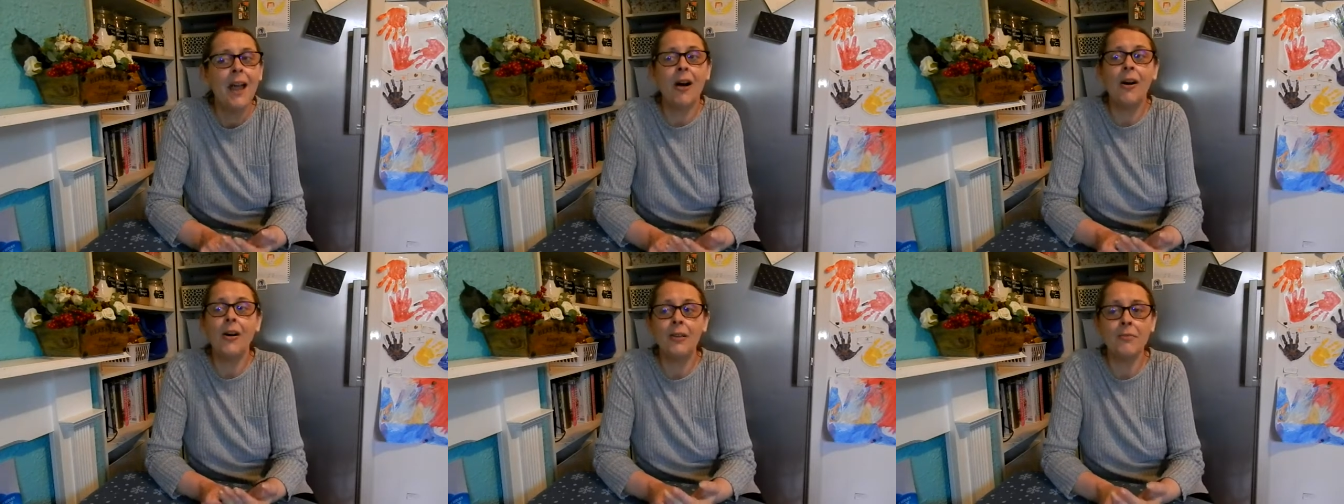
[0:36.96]

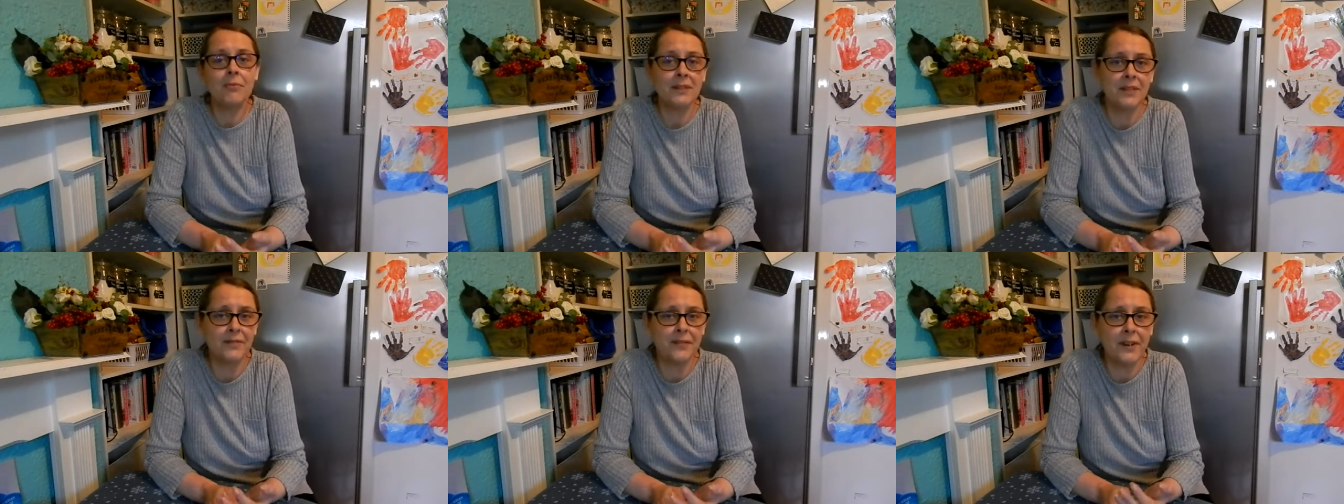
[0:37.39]
I
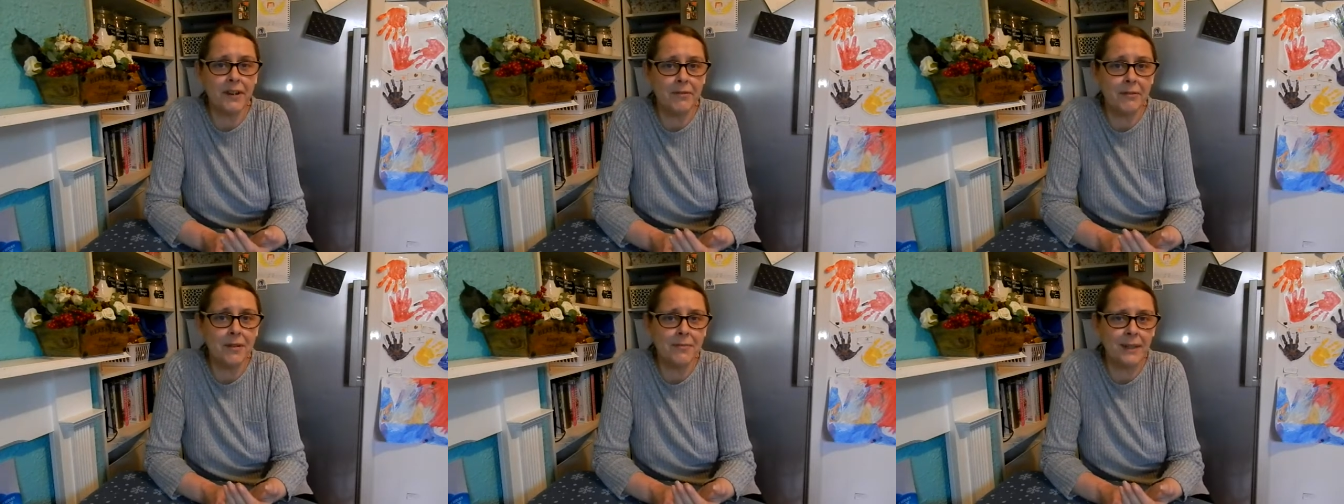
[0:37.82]
wasn't very
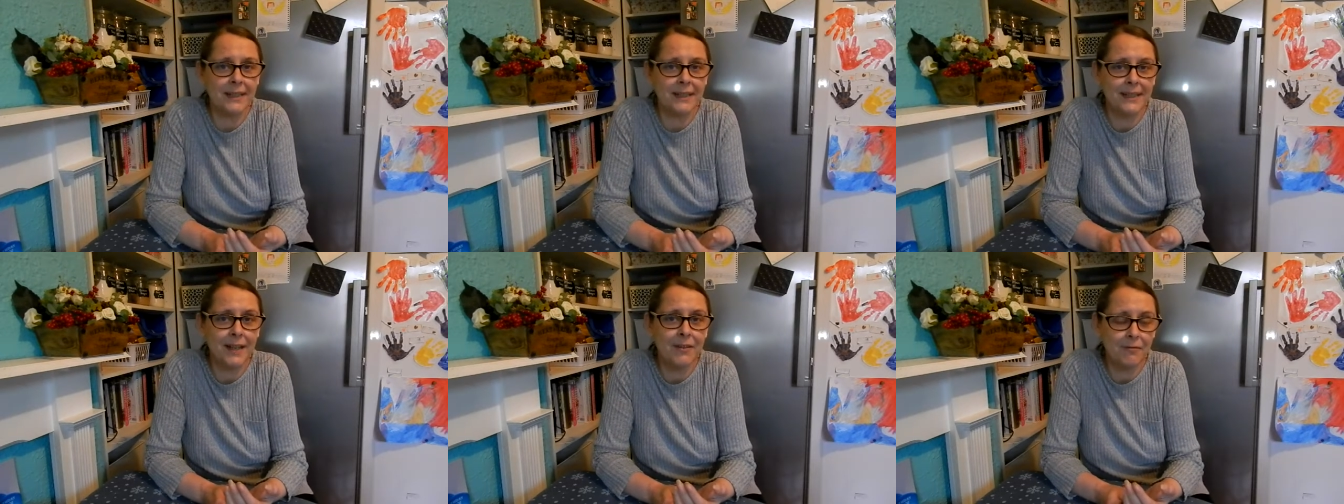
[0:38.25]
well
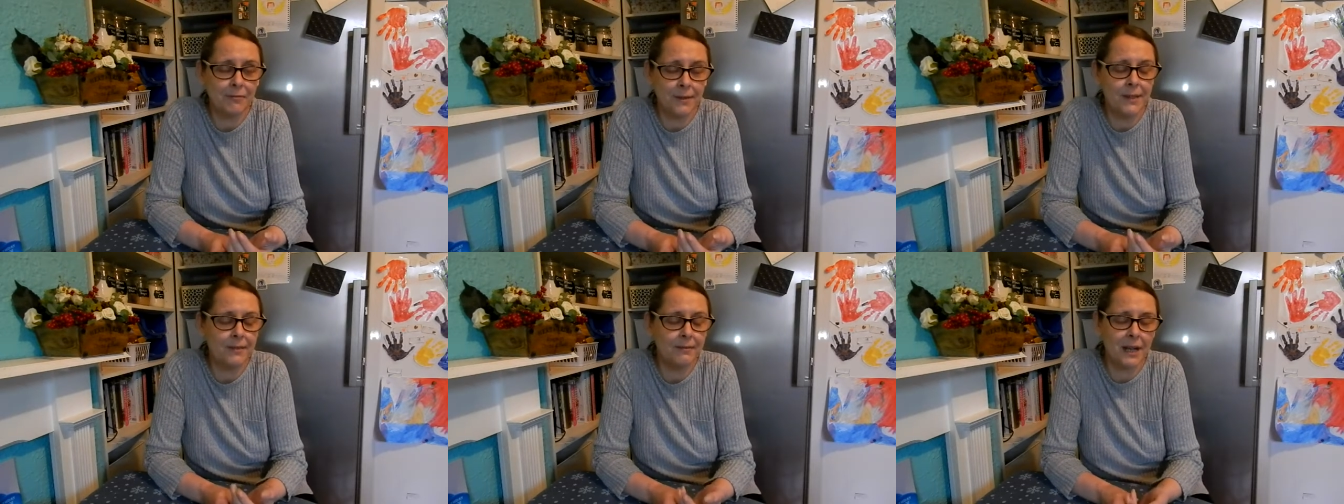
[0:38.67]
myself when
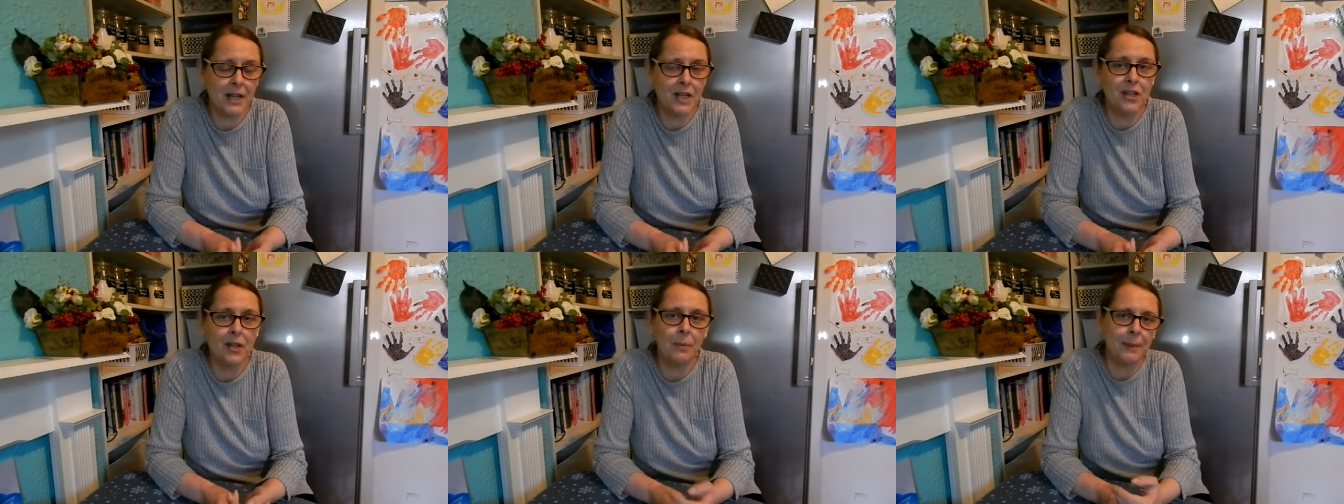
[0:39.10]
I went
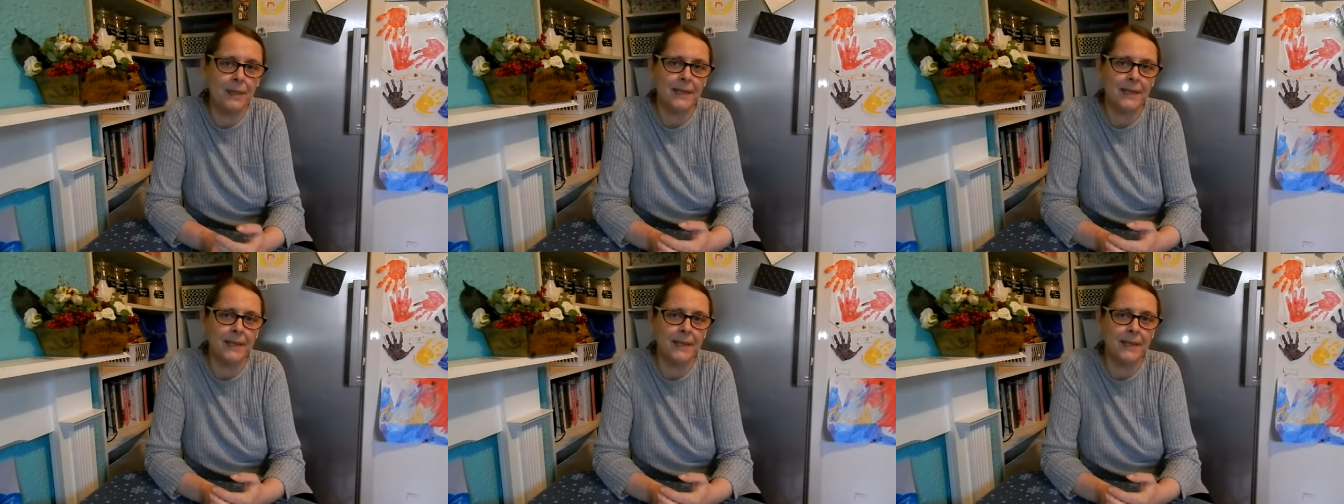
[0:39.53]
shopping,